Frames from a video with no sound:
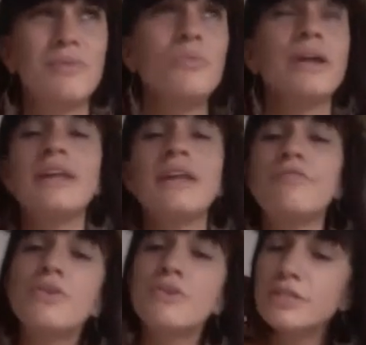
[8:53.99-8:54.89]
we're never
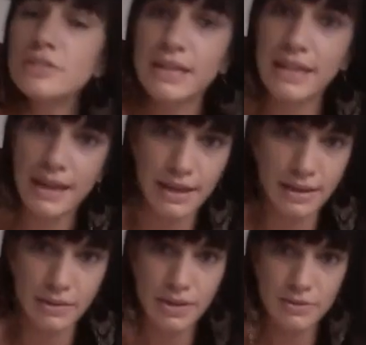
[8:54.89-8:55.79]
going to be like
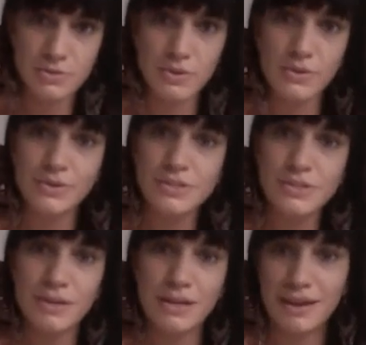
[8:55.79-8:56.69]
anyone else, we're going to
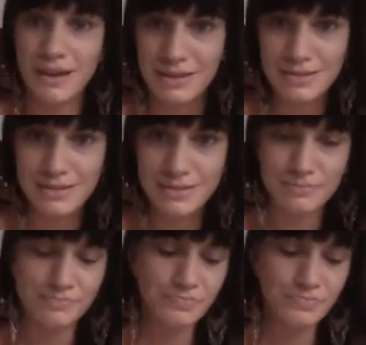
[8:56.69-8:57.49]
be us,